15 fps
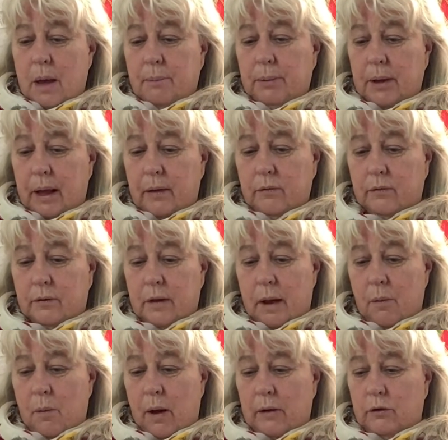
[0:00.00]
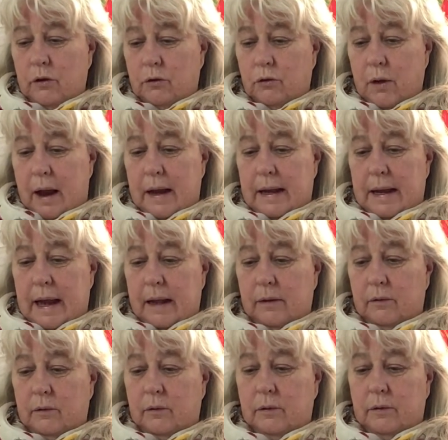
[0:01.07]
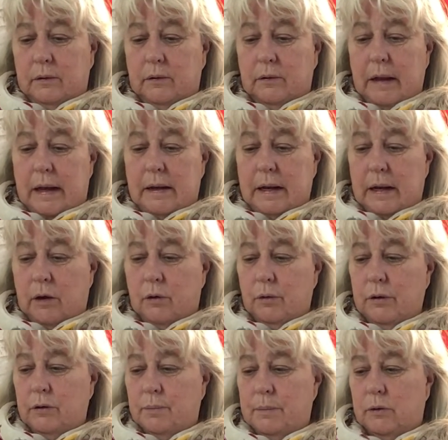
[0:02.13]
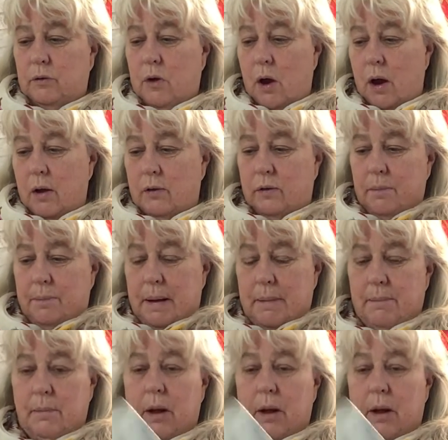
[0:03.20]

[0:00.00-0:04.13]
Plus, I want to try to get sending Christmas cards a bit